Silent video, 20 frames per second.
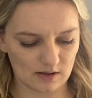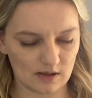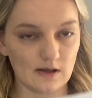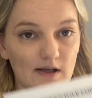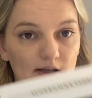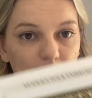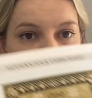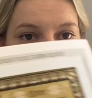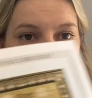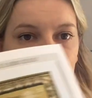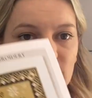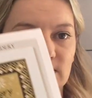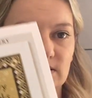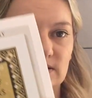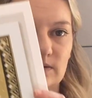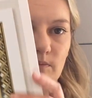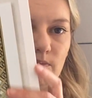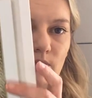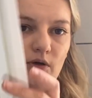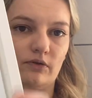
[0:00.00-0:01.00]
Is
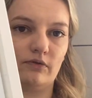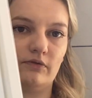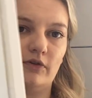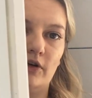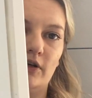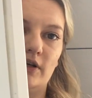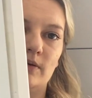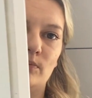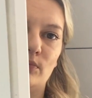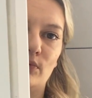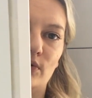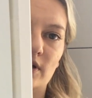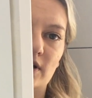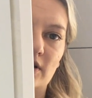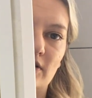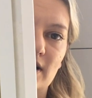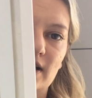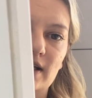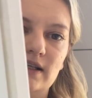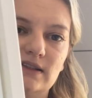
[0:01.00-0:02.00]
Modern Folk
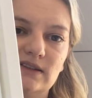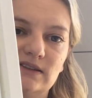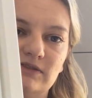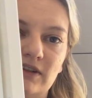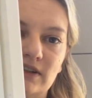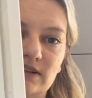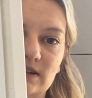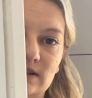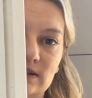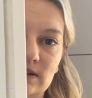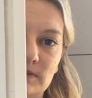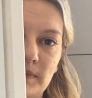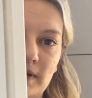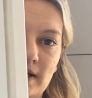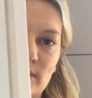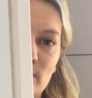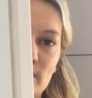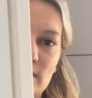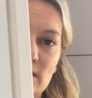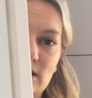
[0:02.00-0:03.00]
Embroidery, is Ruskin's
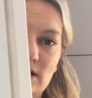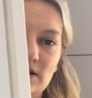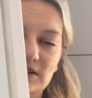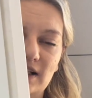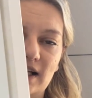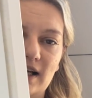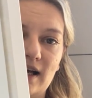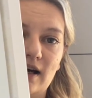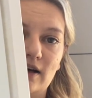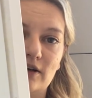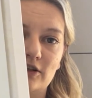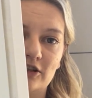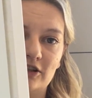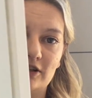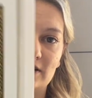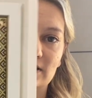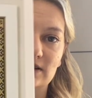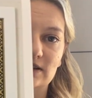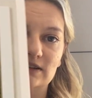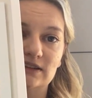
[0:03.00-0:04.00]
Penguins. How cute
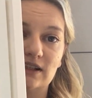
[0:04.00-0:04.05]
is this?